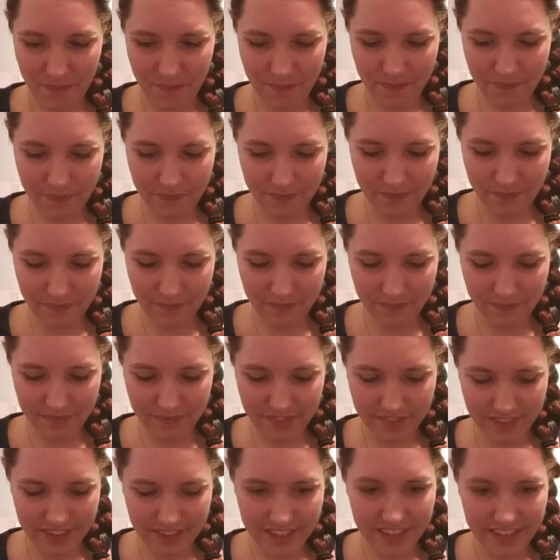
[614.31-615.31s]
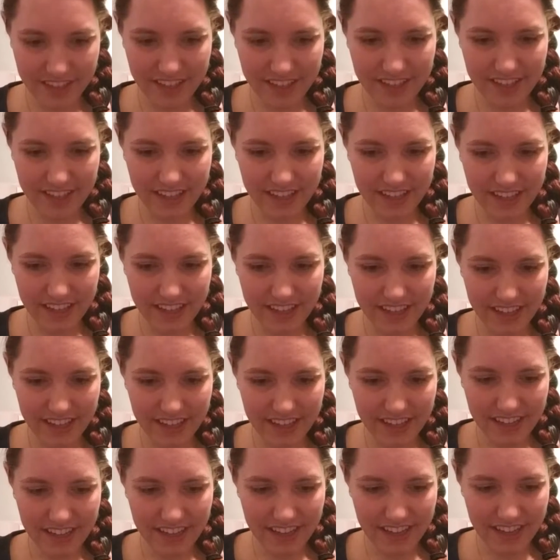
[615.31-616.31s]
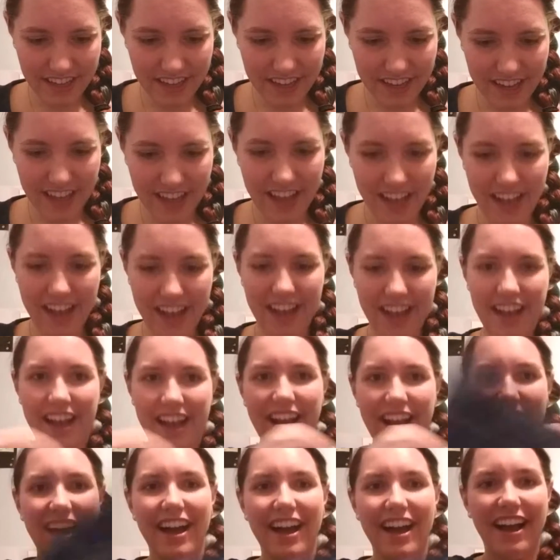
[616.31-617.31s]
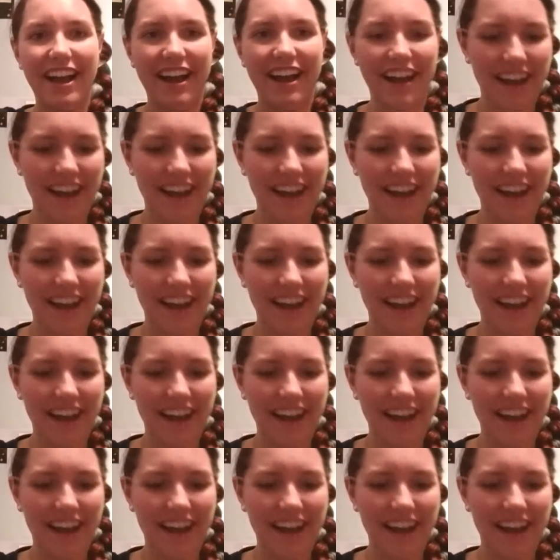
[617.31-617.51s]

No one is speaking in this clip.